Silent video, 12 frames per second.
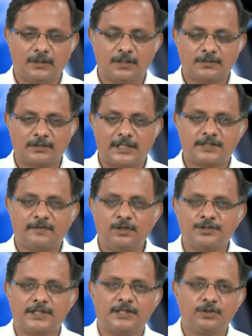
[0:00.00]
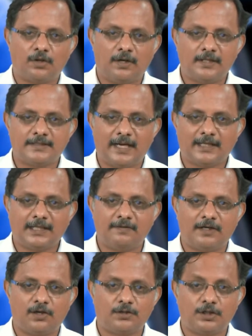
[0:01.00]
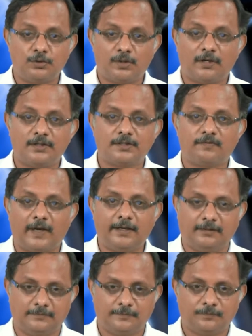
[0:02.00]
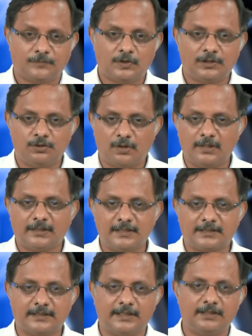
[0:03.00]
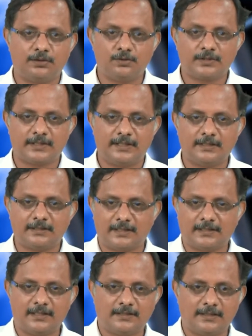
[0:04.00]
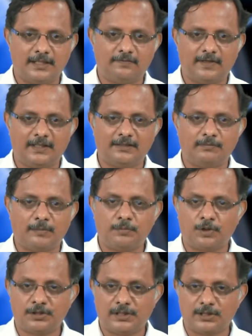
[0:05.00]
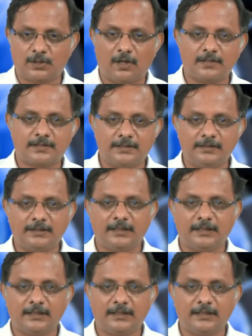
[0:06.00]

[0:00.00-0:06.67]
So, that is when you say the neuron is active or the neuron is firing. So, the neuron can stay in two states, the resting state where the membrane potential is constant,